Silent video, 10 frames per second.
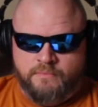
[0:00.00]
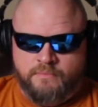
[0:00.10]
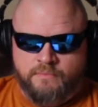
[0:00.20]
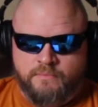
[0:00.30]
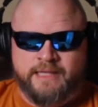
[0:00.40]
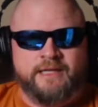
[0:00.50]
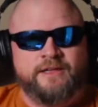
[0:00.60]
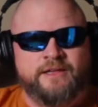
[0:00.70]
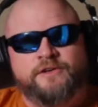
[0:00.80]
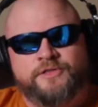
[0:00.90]
And then the
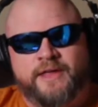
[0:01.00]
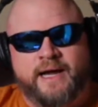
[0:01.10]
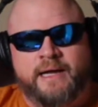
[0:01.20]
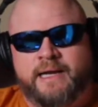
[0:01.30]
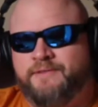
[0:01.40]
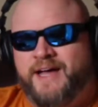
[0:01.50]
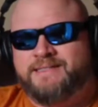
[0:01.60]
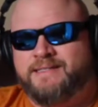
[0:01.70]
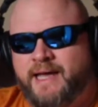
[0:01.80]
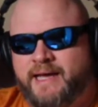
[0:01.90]
other thing, and if that's
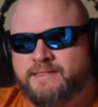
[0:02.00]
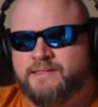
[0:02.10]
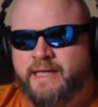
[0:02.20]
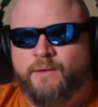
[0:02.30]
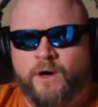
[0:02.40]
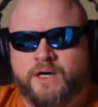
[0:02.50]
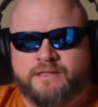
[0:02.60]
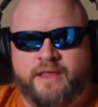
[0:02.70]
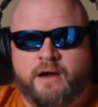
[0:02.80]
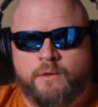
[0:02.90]
the case, he was
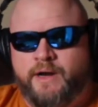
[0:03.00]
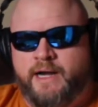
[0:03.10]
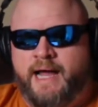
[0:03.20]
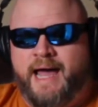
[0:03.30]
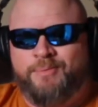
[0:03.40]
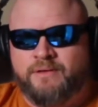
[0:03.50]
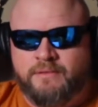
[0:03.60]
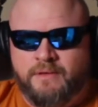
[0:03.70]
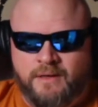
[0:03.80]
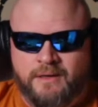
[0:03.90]
there when it happened.
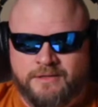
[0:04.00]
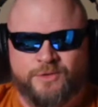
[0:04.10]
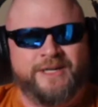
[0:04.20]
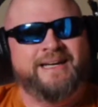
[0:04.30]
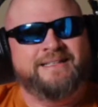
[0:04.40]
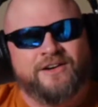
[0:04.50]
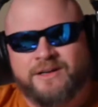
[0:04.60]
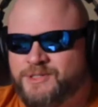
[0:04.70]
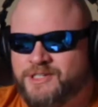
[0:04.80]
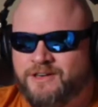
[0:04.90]
So did he turn
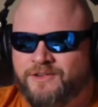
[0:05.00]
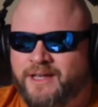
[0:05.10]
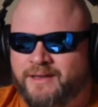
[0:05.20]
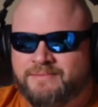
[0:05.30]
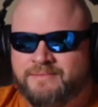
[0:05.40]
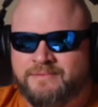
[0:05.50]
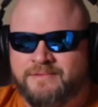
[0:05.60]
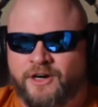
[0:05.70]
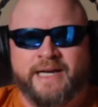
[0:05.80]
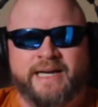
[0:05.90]
himself in?
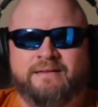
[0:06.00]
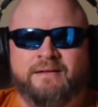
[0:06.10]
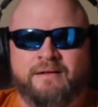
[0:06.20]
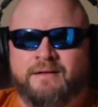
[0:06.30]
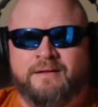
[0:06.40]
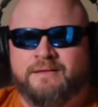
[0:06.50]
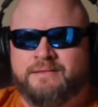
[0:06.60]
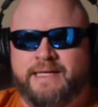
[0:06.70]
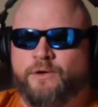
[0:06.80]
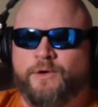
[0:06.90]
Or did he
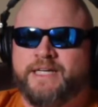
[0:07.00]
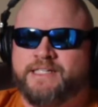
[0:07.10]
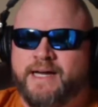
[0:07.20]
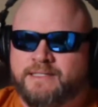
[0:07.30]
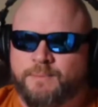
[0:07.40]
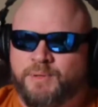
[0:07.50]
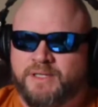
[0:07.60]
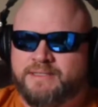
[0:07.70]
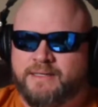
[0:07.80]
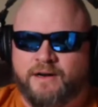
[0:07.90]
reach out to the
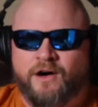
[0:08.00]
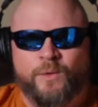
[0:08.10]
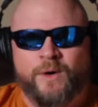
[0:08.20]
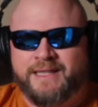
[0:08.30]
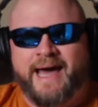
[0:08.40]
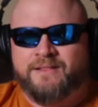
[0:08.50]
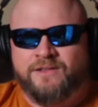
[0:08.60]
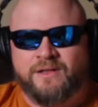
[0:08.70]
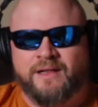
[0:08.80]
police at all? What did that look like?